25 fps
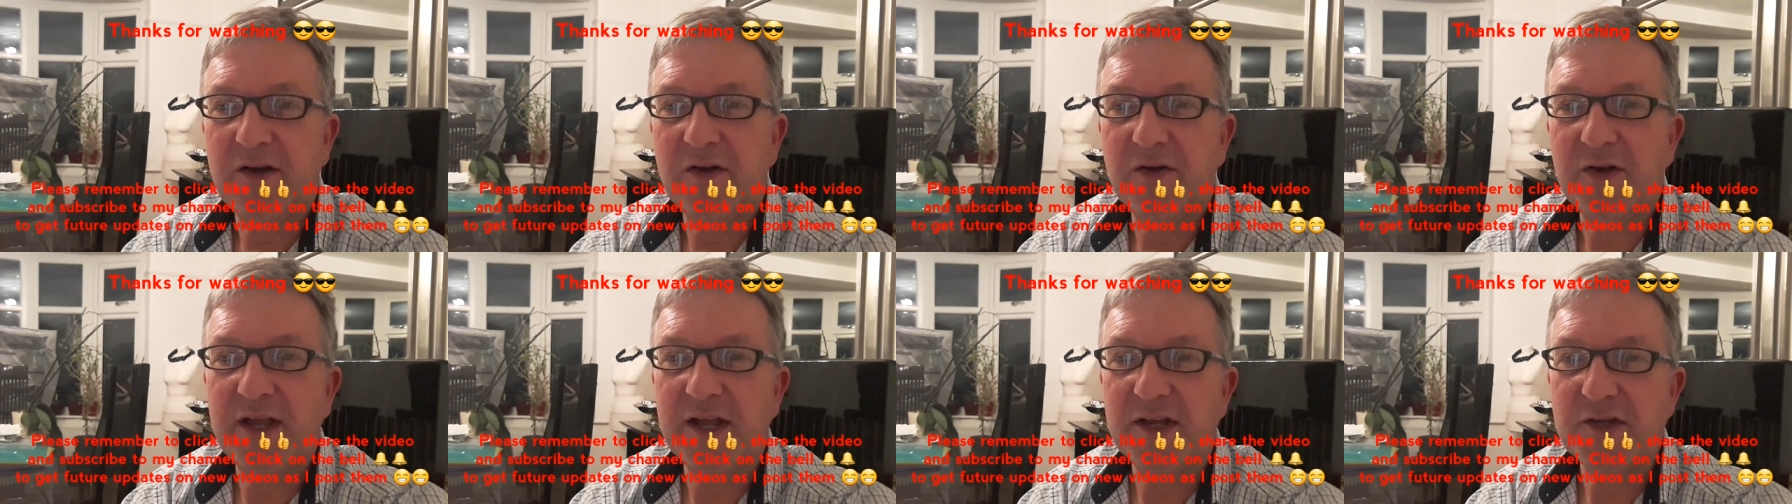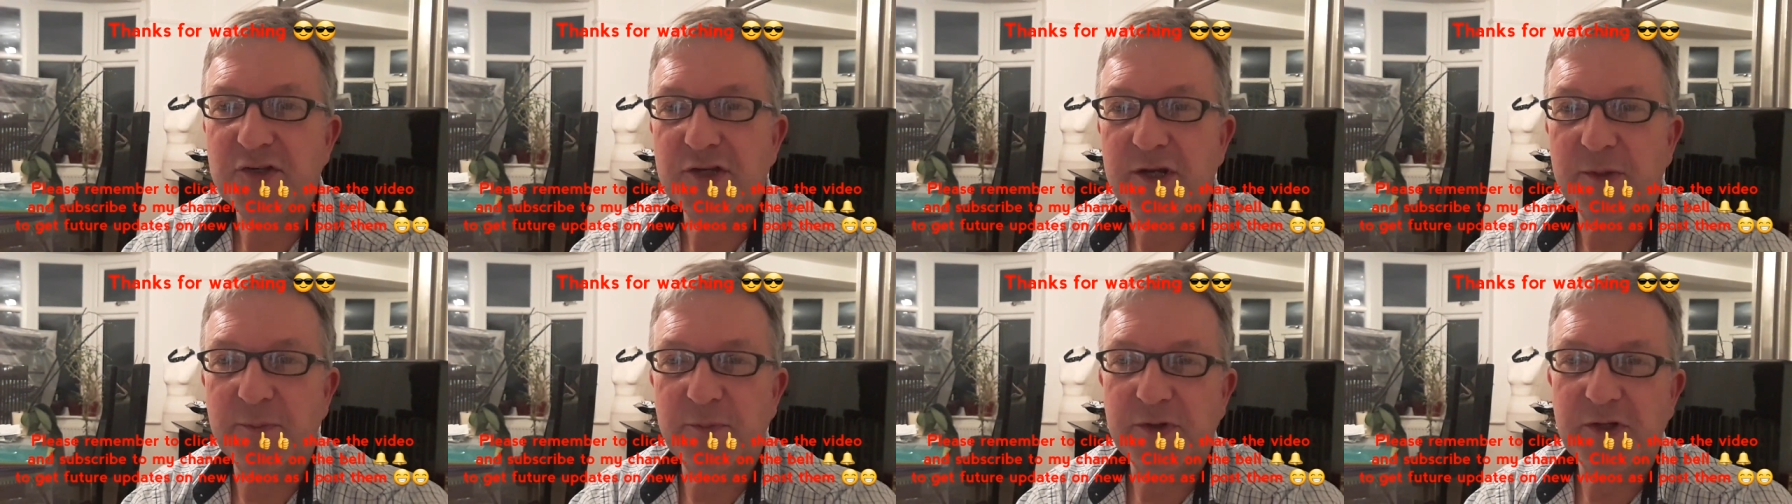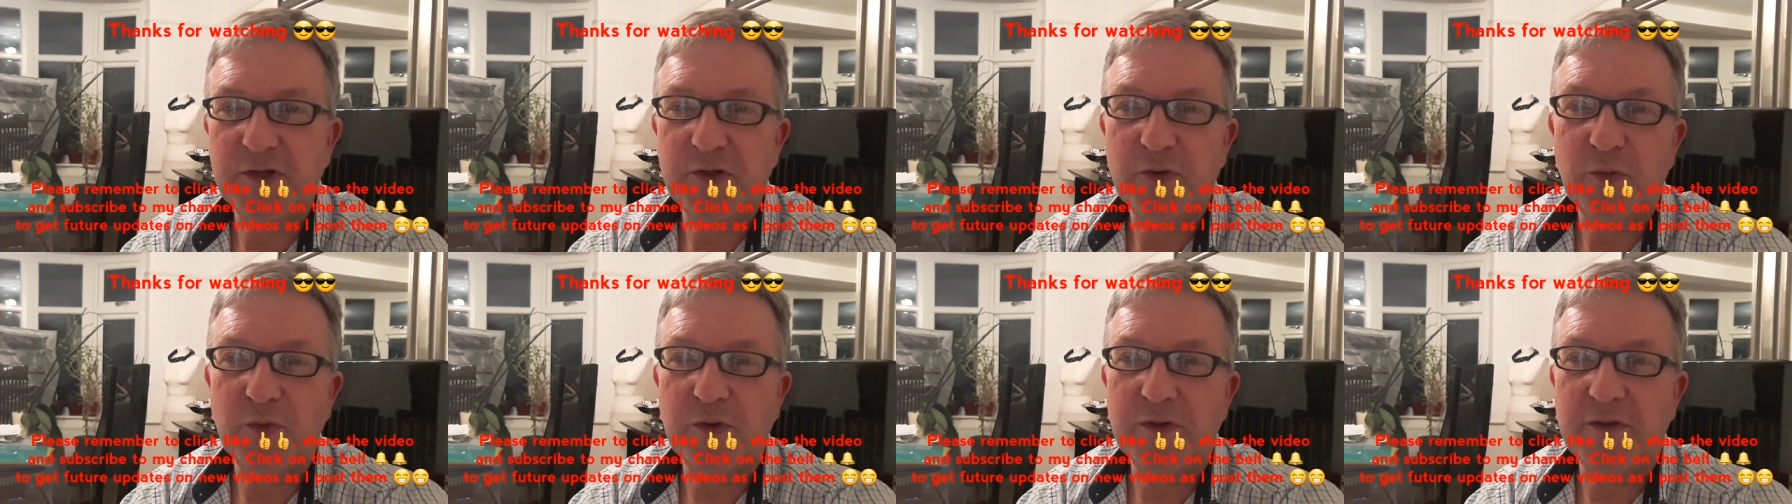I'll catch up
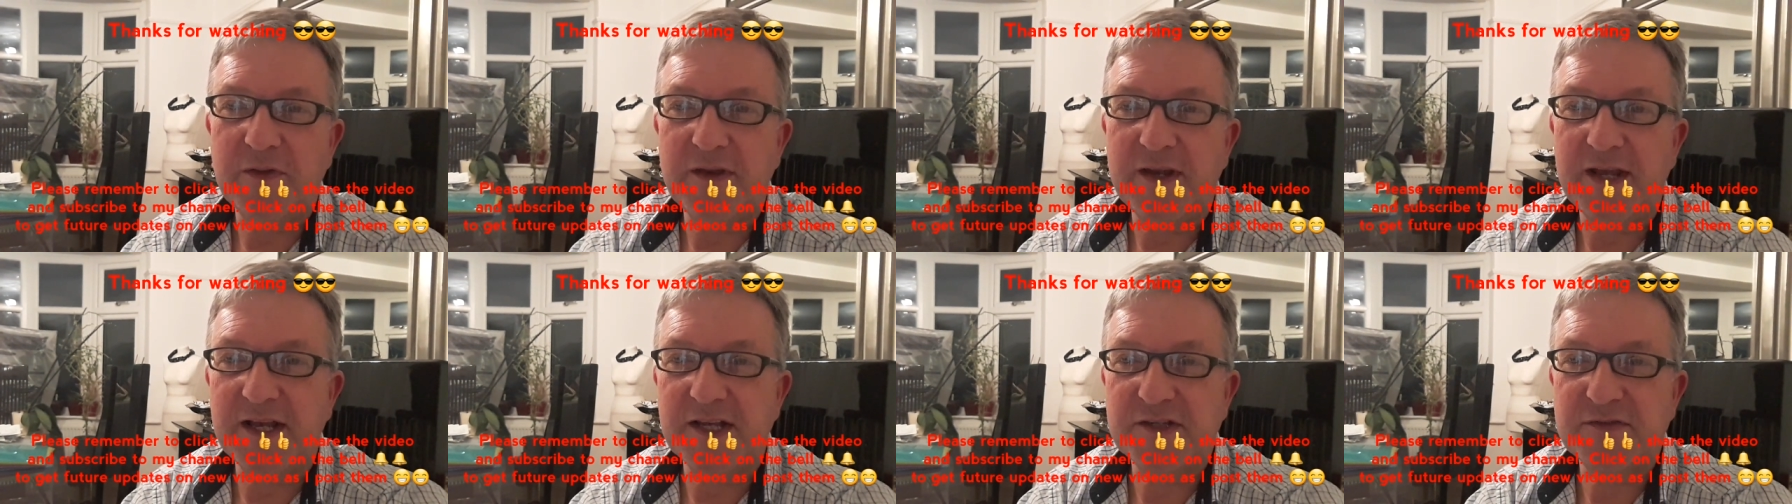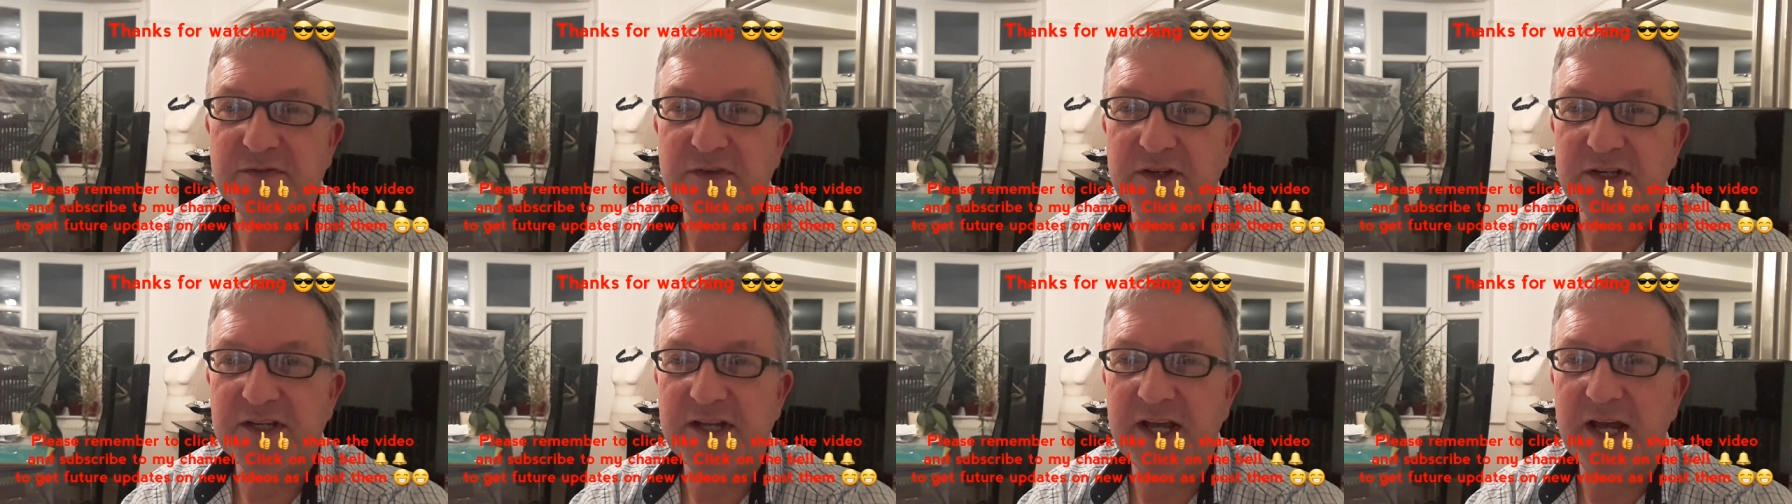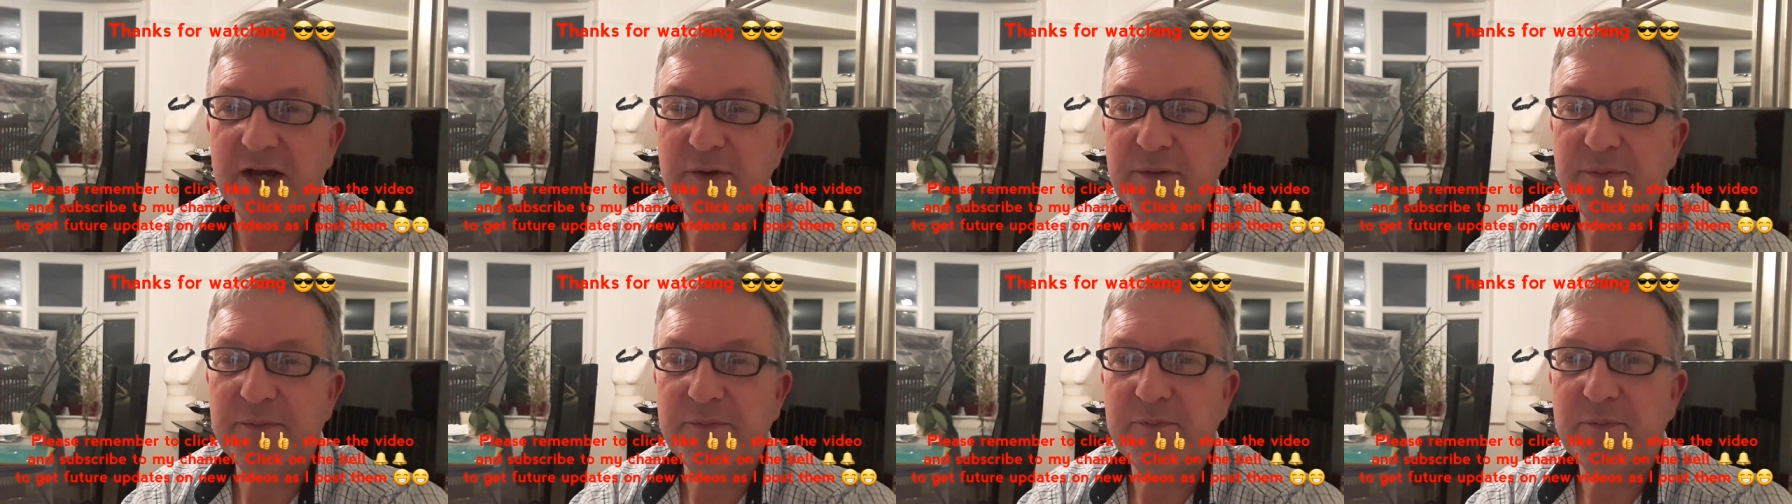with you all in the next
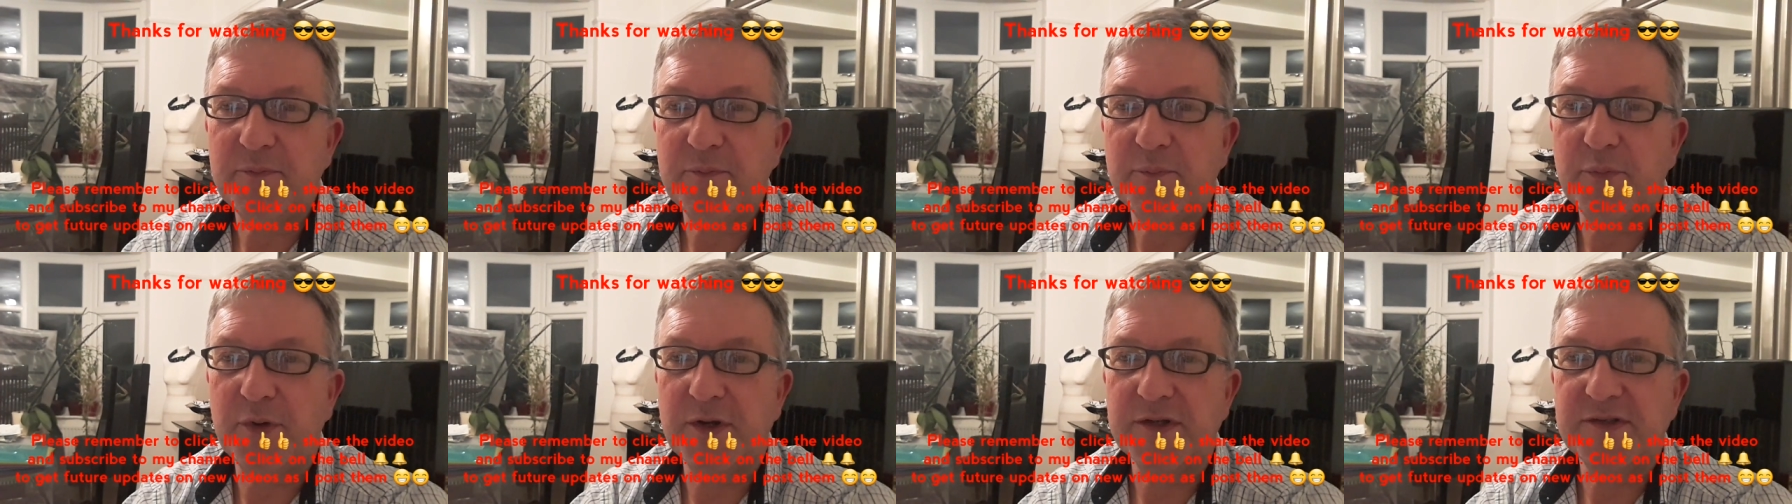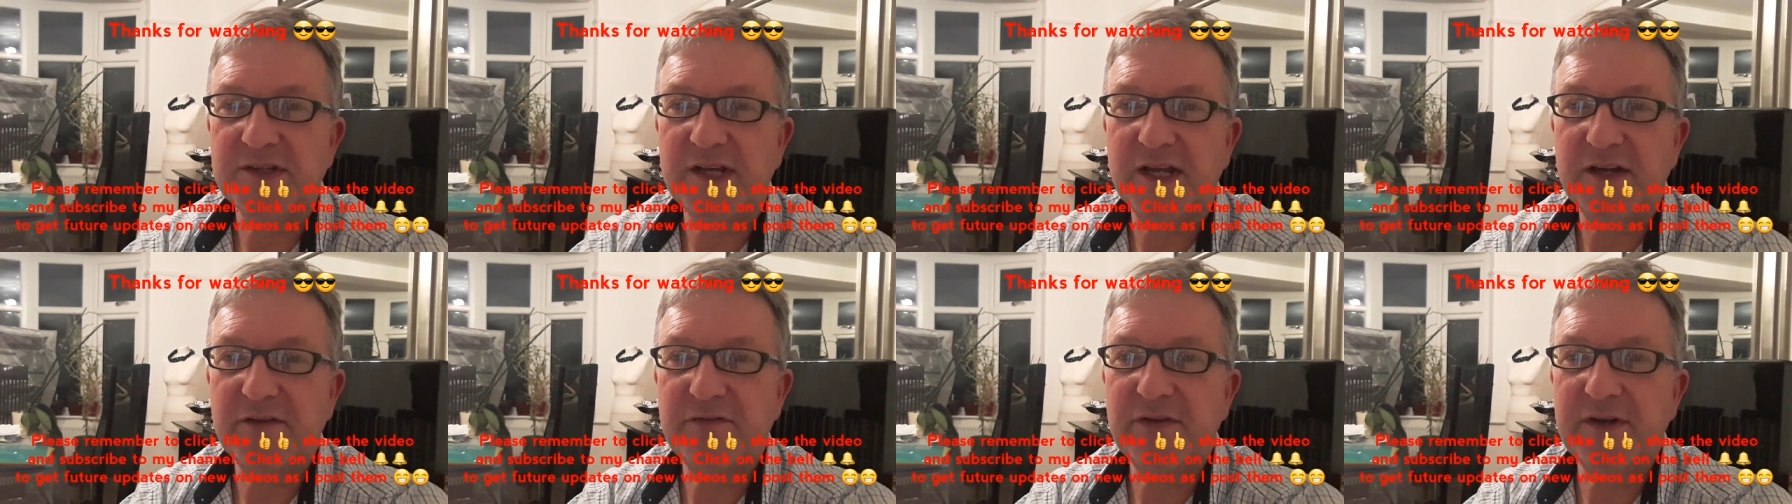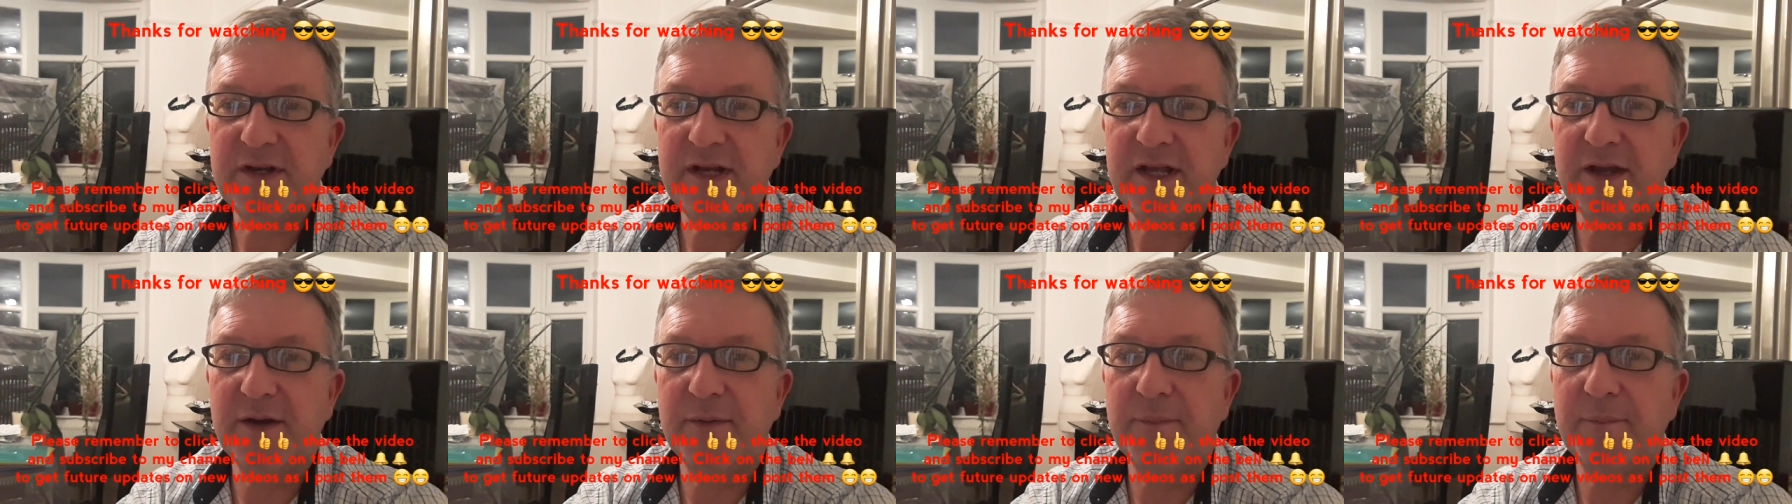video. Brett out
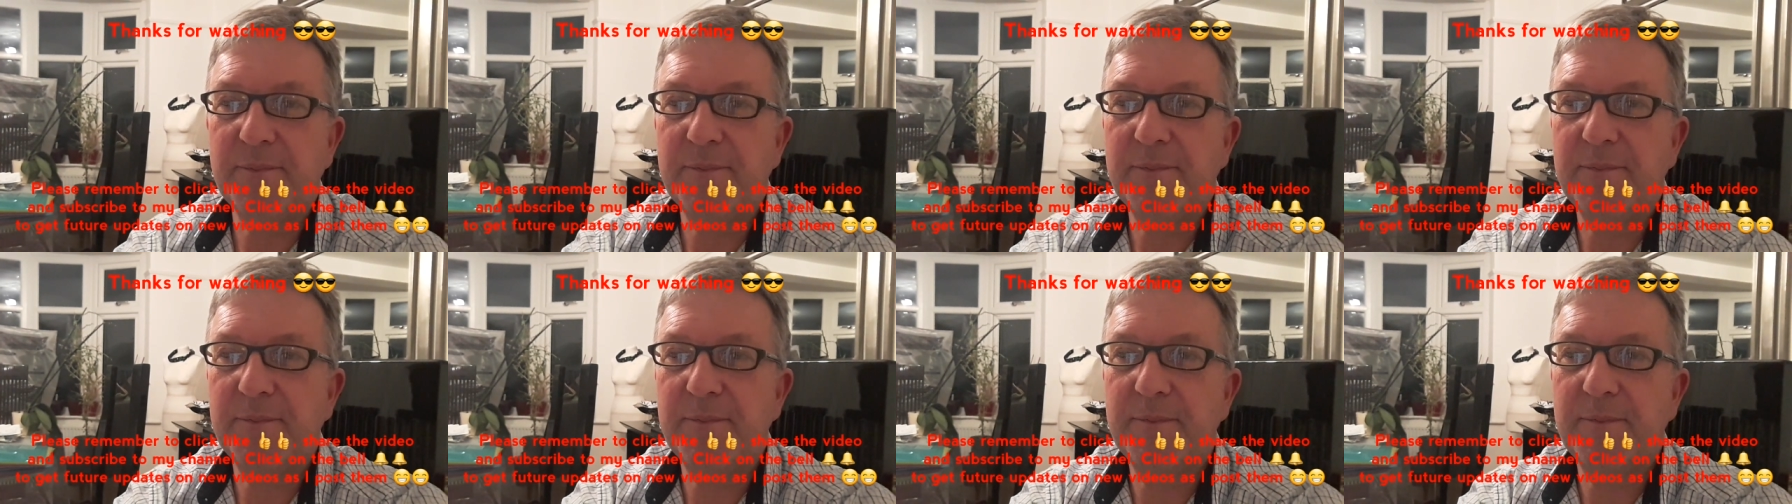for now.